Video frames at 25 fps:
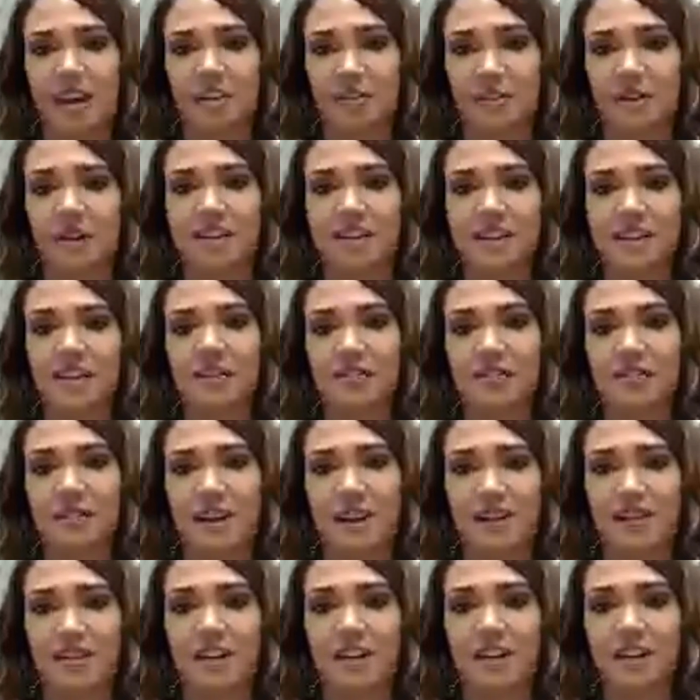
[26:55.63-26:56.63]
Otherwise
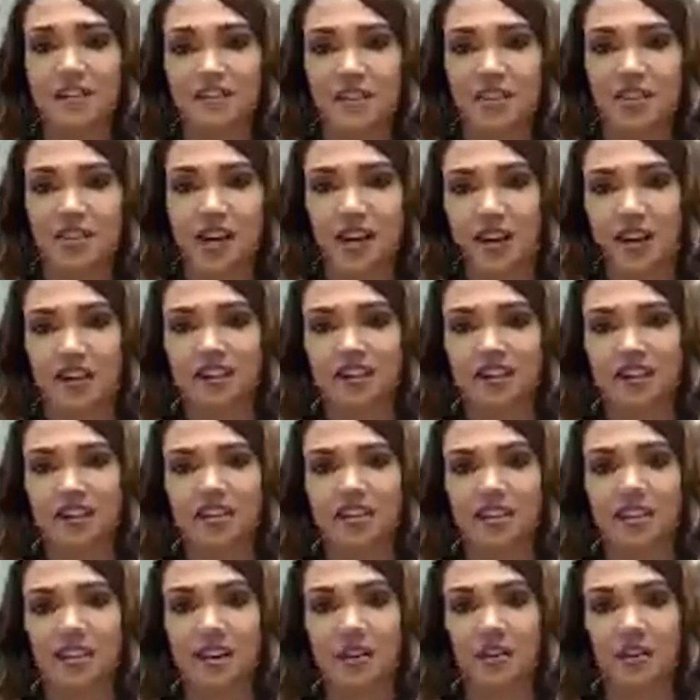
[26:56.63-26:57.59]
I'll cut the chains and,